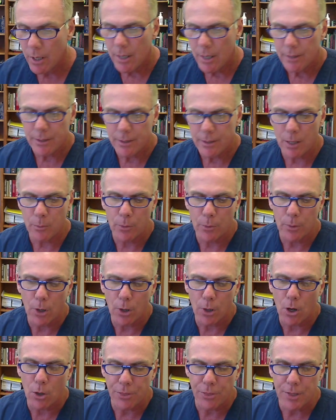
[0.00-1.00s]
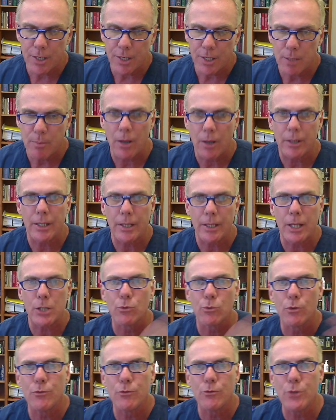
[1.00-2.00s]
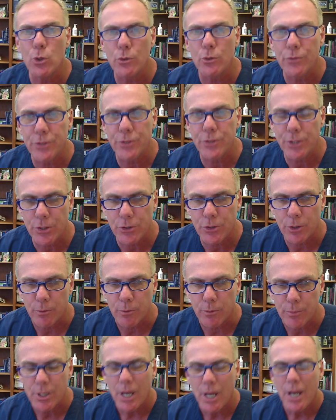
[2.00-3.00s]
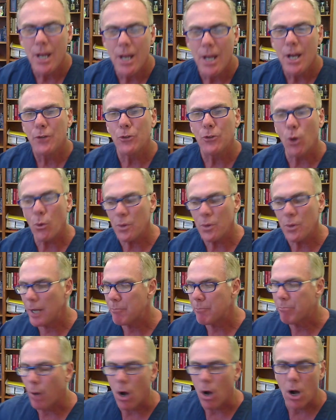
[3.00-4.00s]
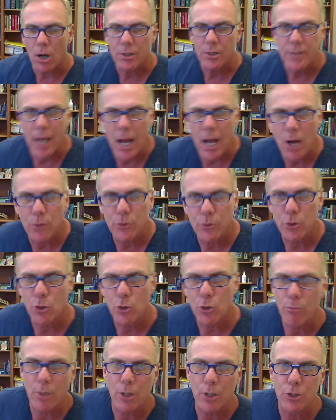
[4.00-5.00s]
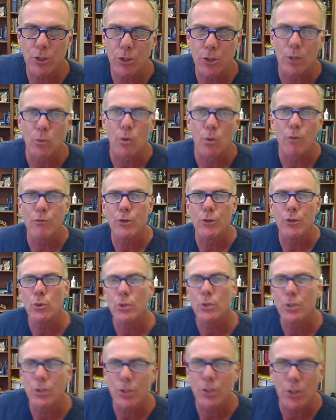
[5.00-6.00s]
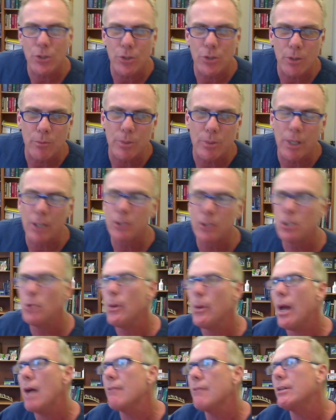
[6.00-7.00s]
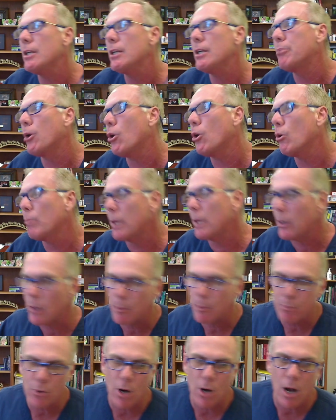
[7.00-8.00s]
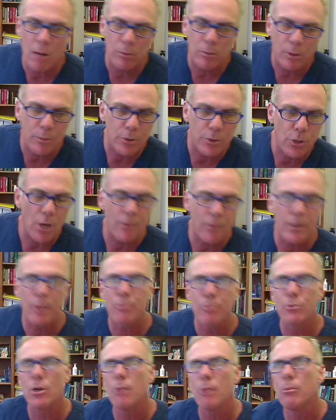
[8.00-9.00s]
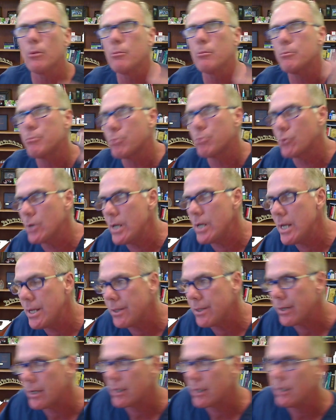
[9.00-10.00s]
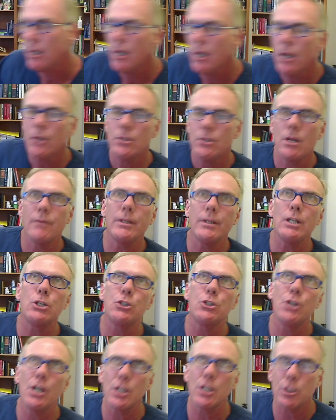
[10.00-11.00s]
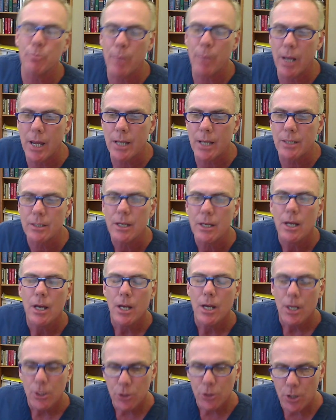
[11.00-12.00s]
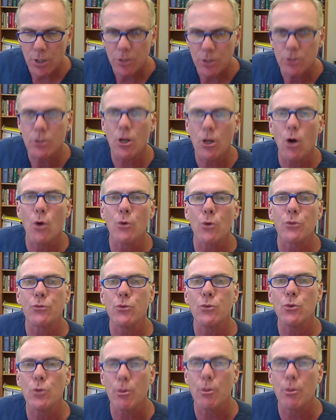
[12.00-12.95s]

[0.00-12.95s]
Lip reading: that we would all think about, and that's review of systems. Don't get bogged down too much in a review of systems like, do you have any pulmonary problems? Do you have any problem breathing? Do you have any chest pains? Just go through the